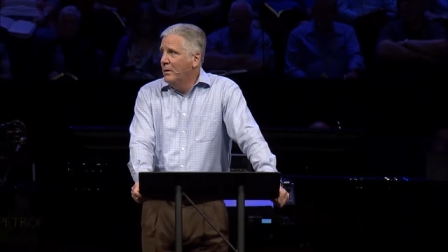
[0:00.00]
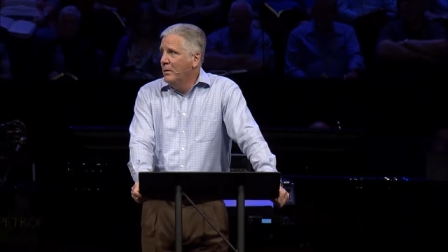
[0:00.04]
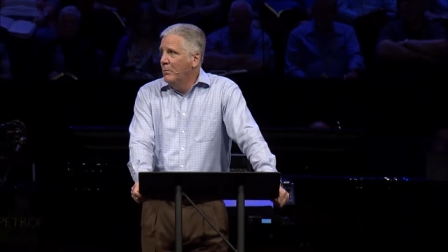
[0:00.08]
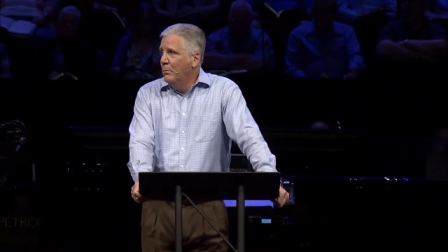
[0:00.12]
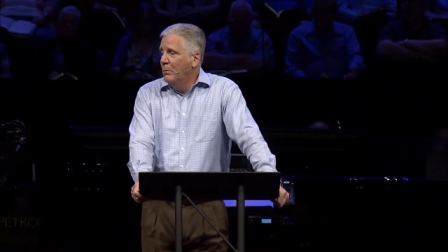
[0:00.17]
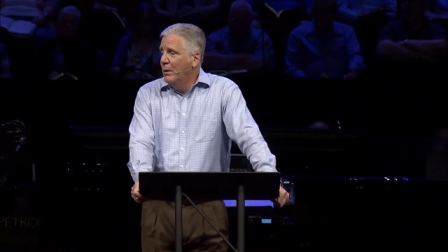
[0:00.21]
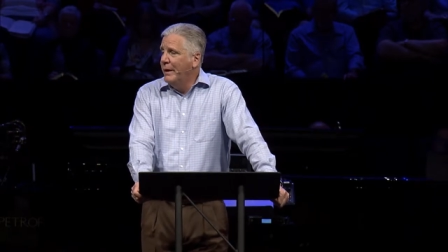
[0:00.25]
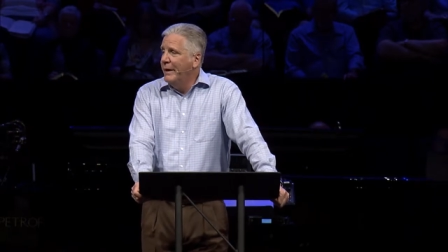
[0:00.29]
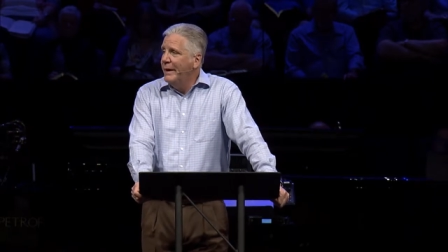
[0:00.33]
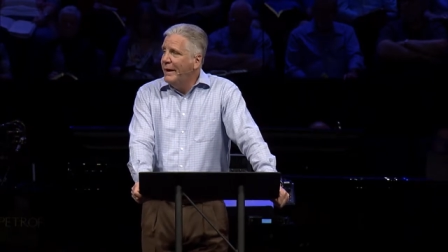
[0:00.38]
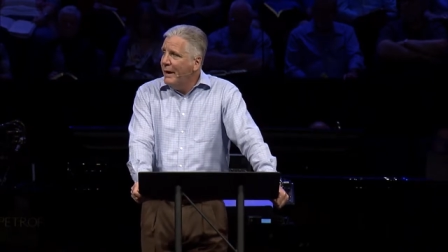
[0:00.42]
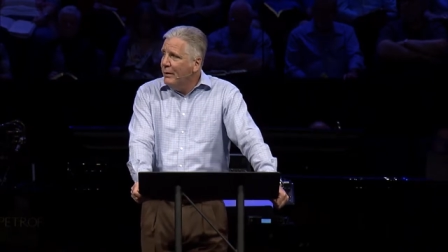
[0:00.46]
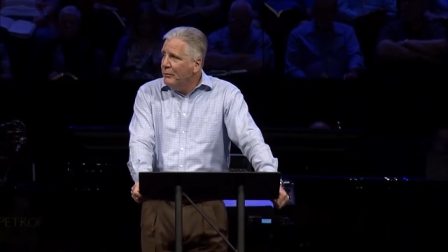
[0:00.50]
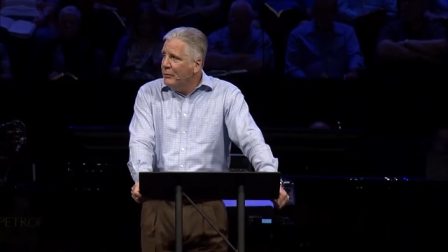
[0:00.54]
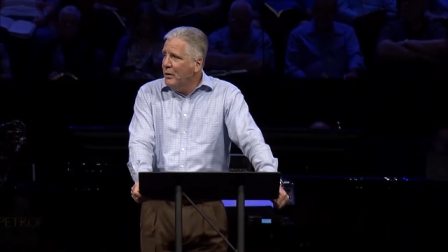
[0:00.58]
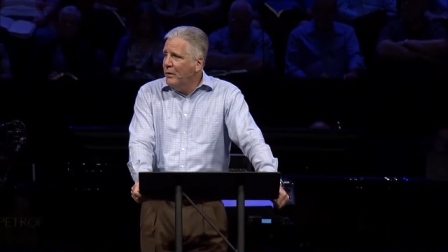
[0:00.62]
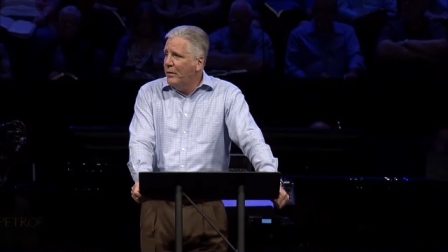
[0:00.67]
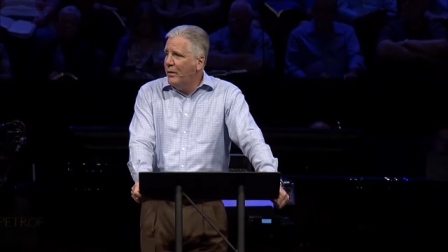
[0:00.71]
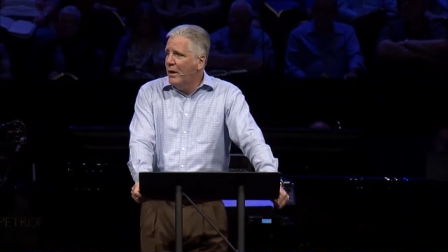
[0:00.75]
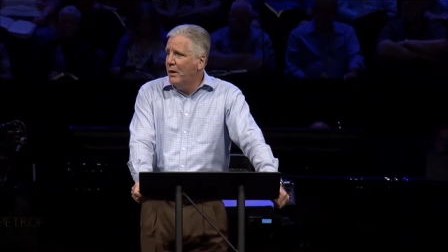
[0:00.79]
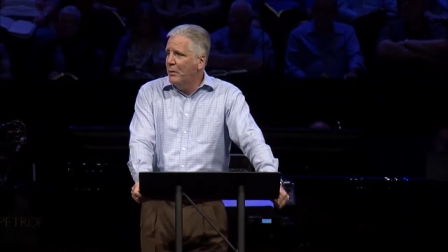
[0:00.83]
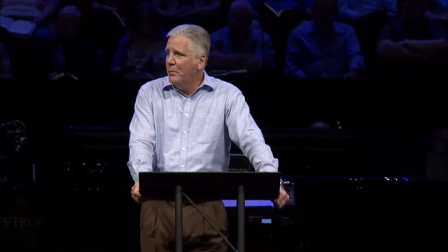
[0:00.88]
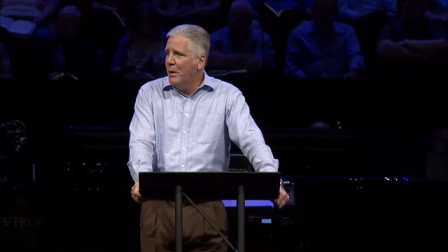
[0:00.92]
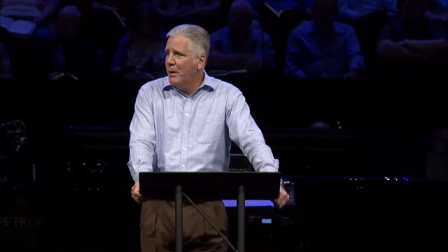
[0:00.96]
But in
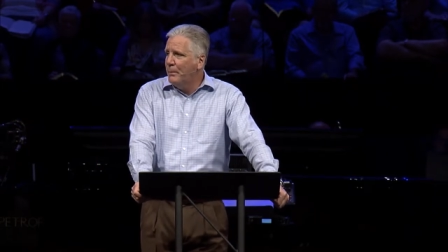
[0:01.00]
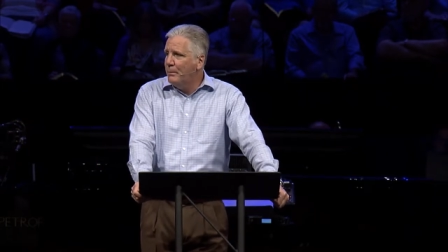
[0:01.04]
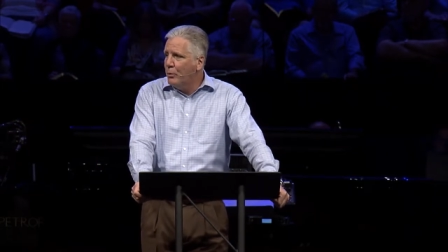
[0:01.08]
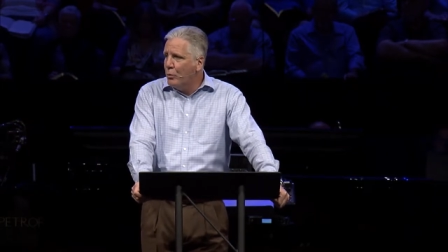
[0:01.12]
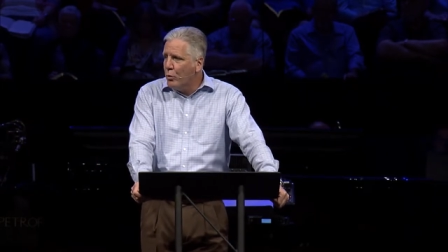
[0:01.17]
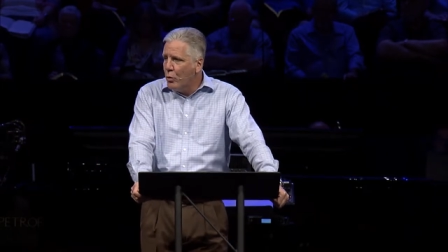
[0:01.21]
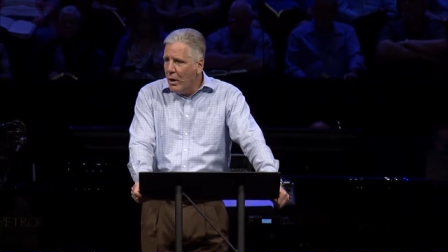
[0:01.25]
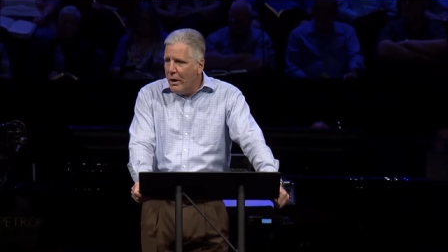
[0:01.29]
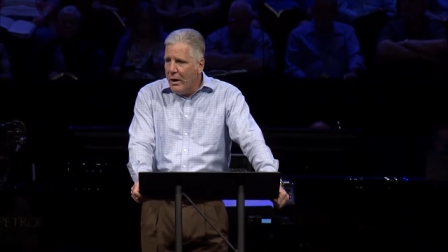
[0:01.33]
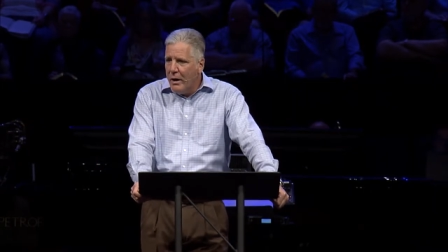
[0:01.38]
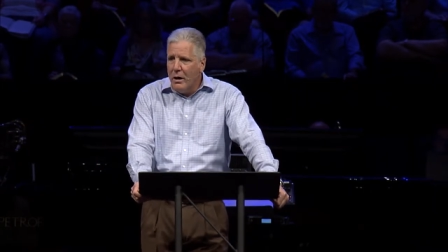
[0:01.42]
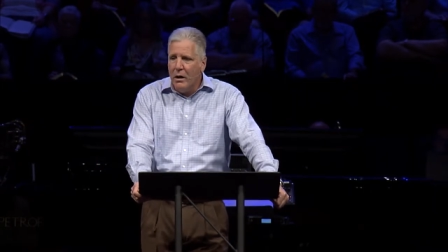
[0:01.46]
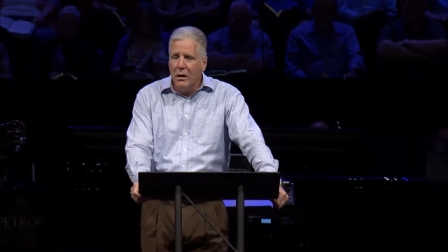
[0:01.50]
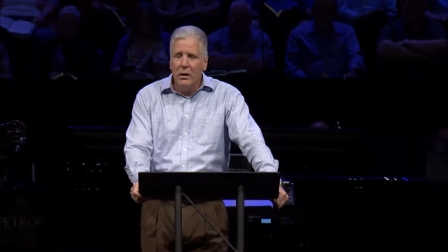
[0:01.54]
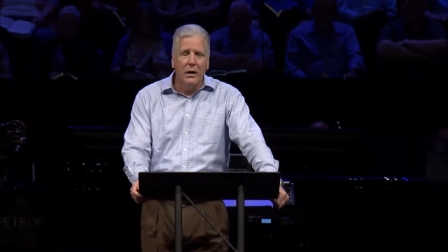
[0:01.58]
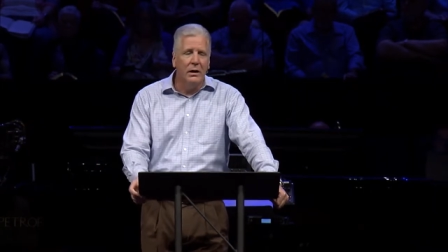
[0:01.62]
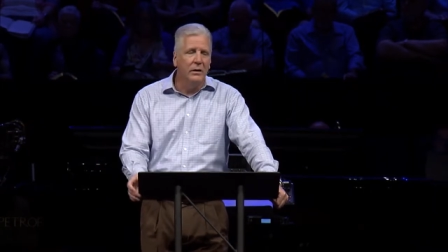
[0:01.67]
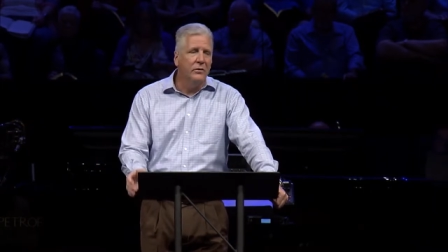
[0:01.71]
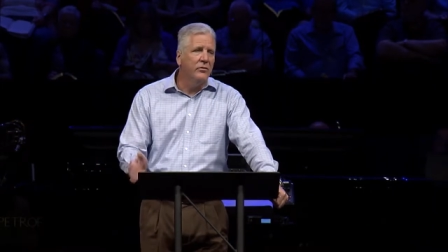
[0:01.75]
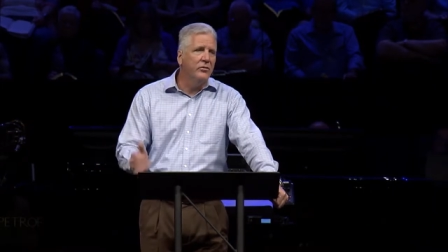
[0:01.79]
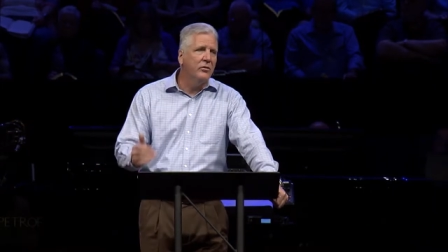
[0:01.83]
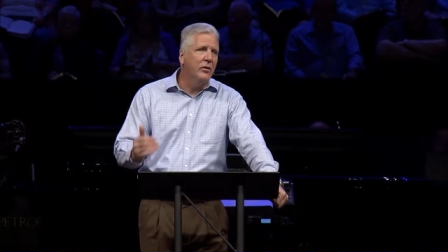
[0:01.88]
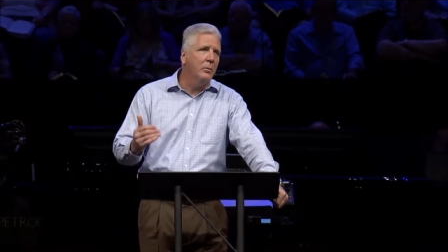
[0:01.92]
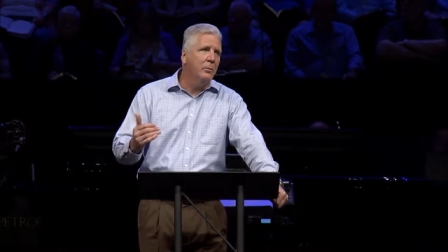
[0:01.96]
everything, by prayer
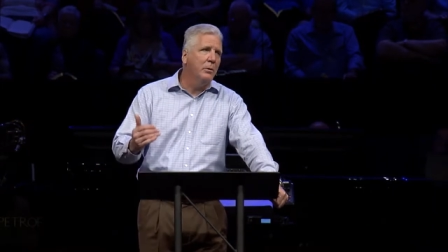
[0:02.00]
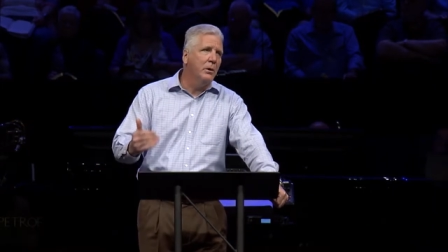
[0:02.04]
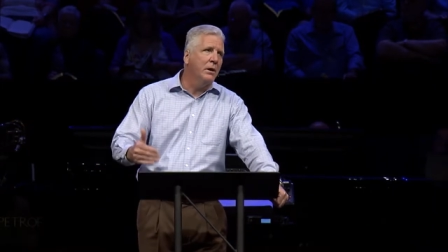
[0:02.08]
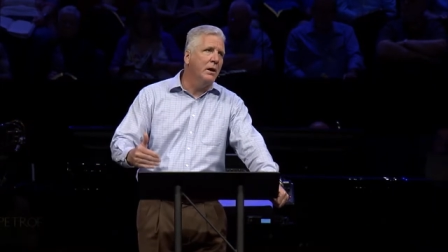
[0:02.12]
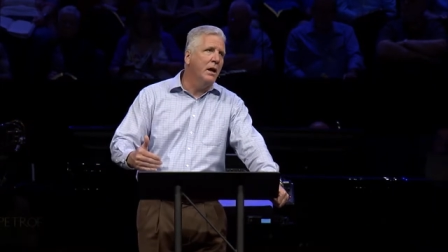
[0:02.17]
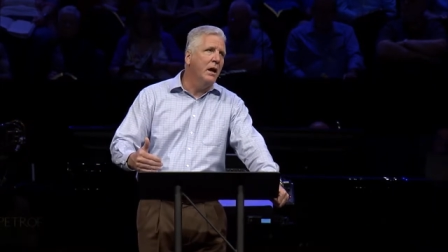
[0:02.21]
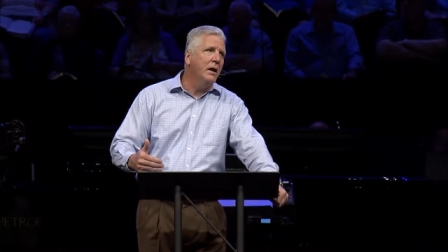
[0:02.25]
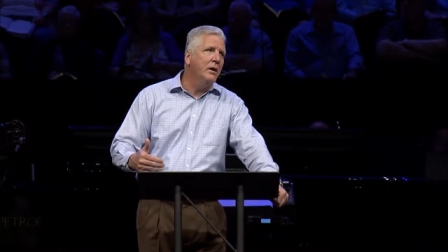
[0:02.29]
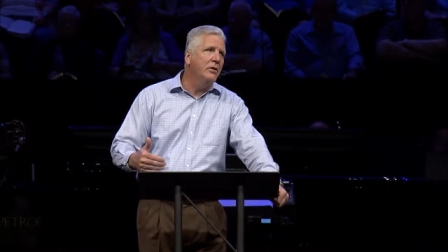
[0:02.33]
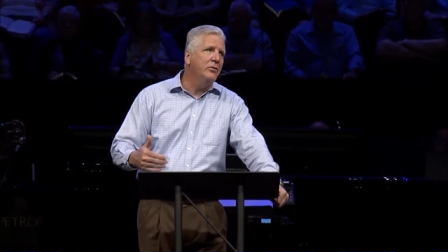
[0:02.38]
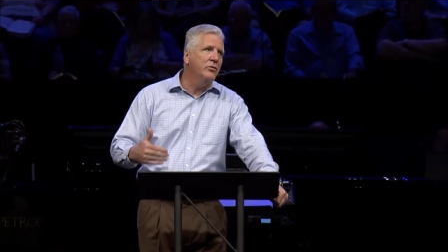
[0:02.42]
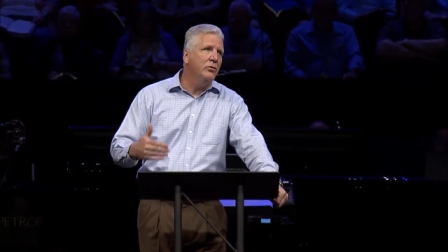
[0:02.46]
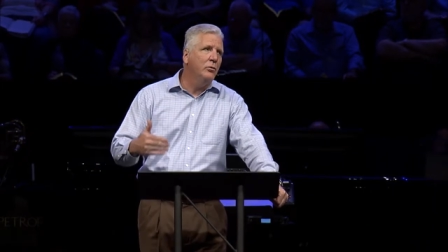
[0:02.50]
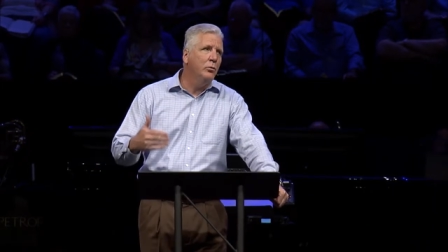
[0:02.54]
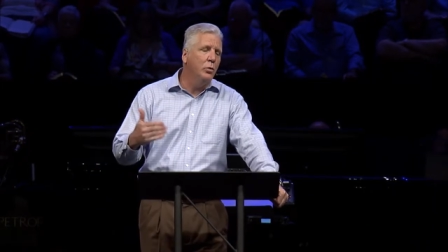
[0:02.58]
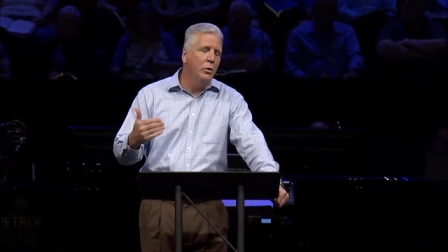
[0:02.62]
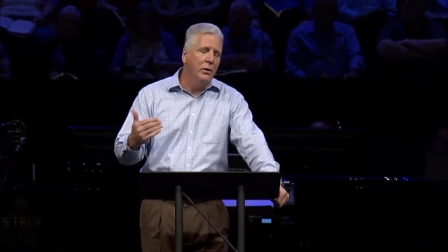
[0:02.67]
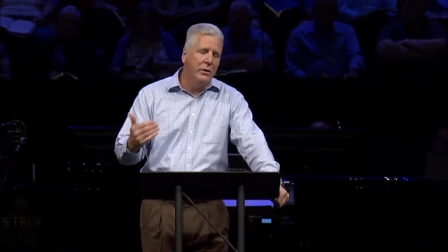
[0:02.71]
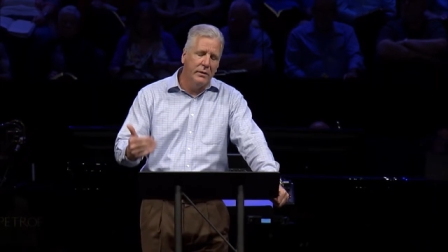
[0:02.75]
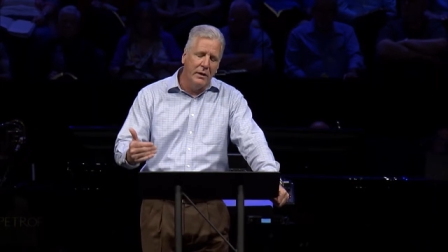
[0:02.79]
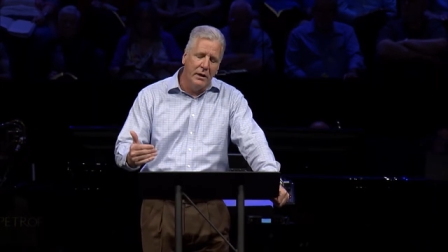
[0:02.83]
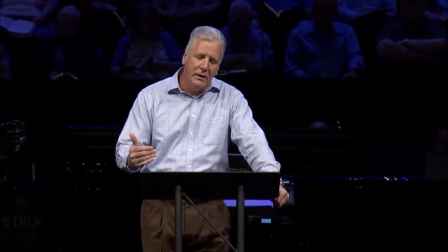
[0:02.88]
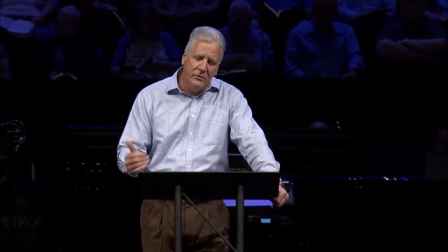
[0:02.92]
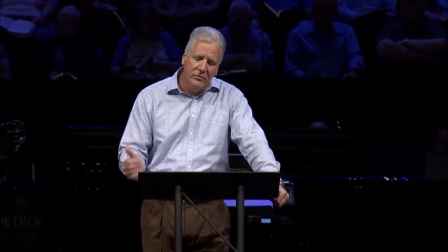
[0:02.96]
and supplication with
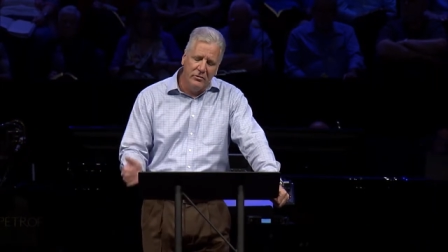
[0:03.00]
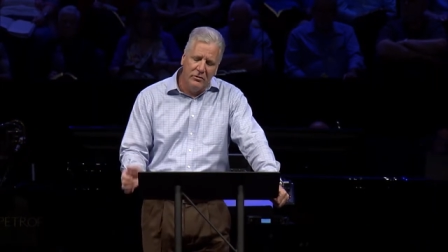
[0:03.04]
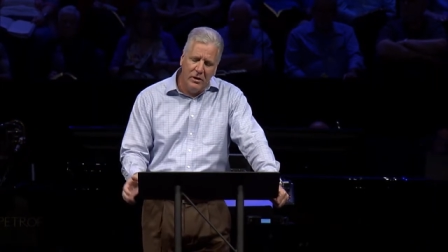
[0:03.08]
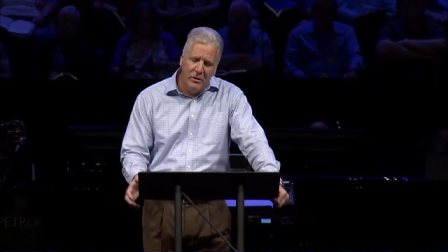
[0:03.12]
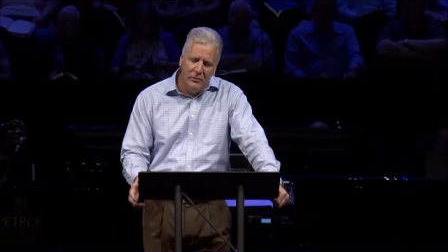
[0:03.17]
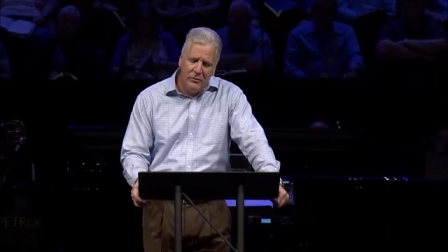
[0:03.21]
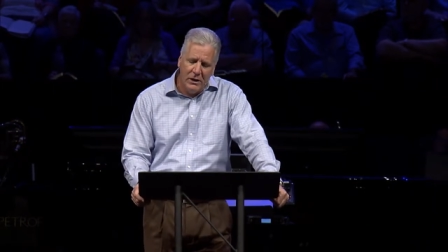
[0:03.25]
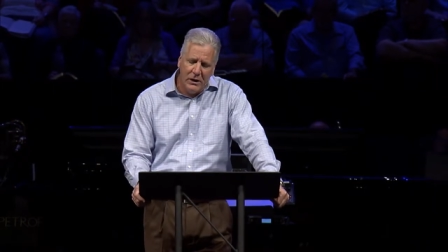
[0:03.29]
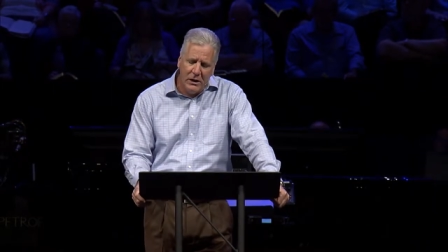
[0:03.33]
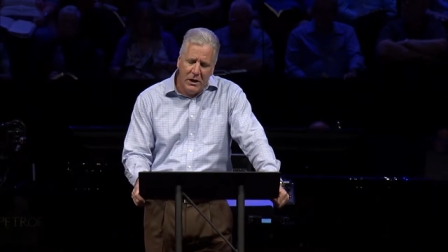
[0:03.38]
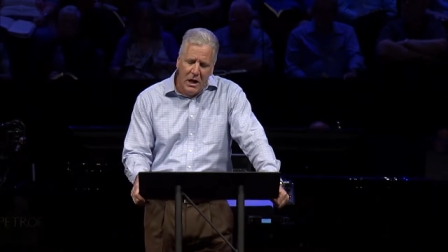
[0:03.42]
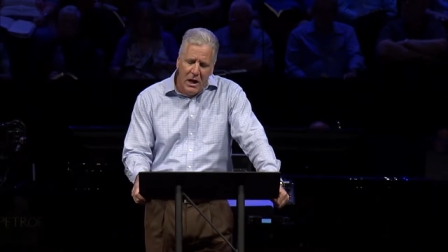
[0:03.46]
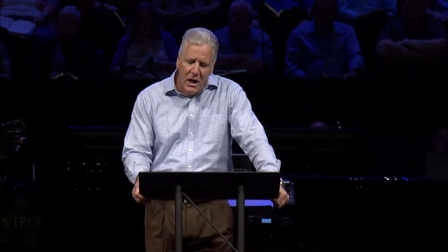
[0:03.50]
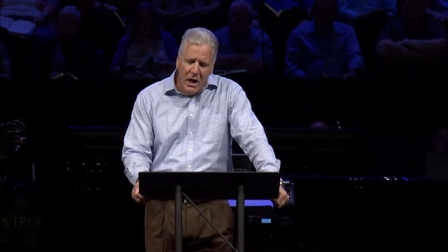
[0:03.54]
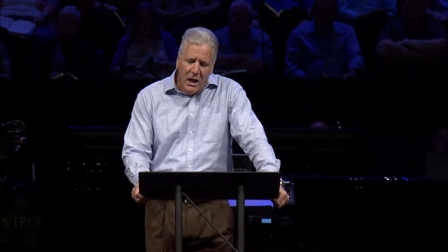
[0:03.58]
thanksgiving,